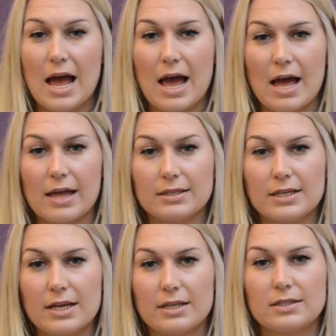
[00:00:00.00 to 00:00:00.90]
and
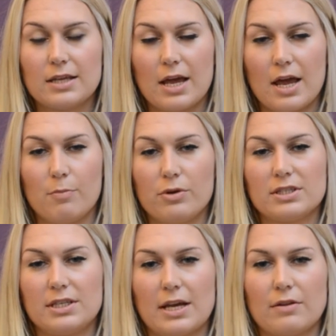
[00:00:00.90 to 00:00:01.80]
it
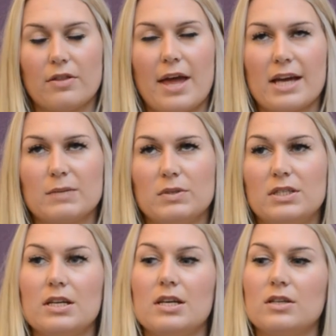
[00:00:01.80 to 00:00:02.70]
brings together the
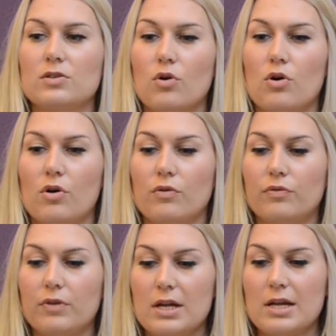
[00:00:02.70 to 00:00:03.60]
expertise of
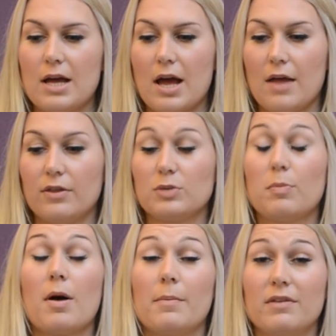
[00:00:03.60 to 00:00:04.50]
the
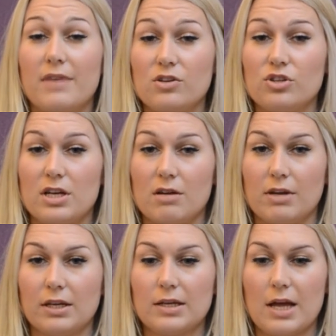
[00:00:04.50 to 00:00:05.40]
Department of
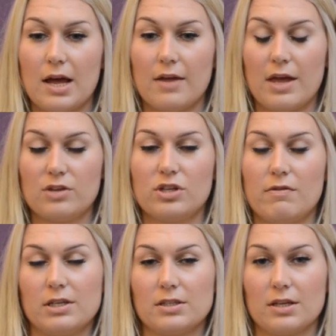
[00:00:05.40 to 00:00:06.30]
Engineering, the
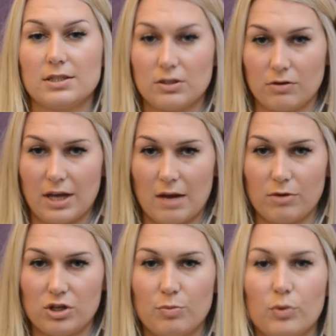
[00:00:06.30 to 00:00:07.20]
Engineering Design Centre at
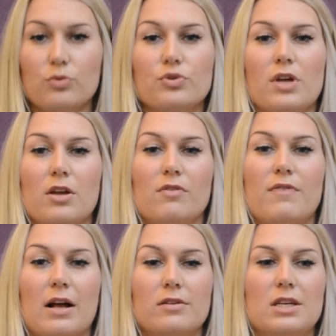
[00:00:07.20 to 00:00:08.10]
Cambridge, but also the
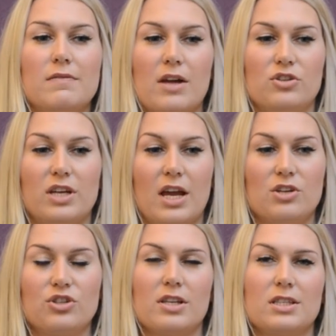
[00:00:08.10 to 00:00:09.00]
Faculty of
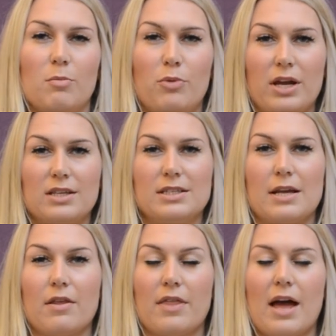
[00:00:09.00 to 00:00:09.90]
Education. So bringing
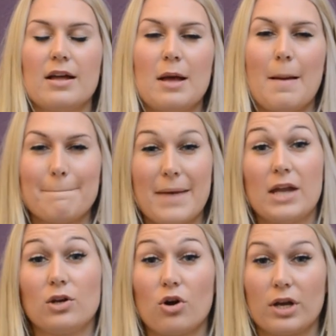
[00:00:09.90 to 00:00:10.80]
together that
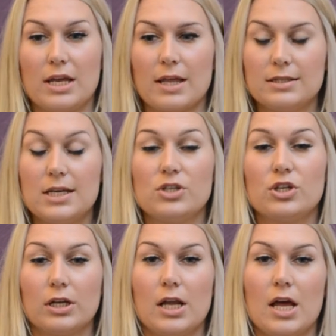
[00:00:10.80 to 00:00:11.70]
pedagogy, that
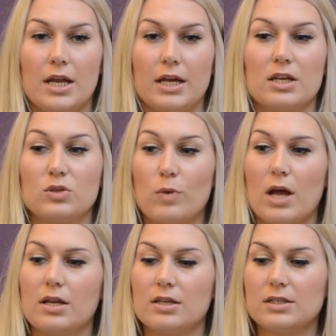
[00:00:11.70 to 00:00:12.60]
teaching and learning, as
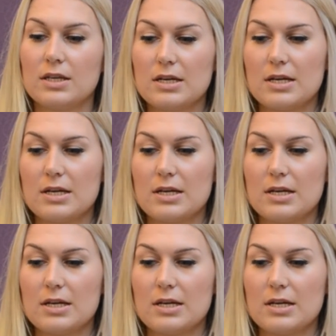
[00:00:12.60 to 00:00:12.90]
well as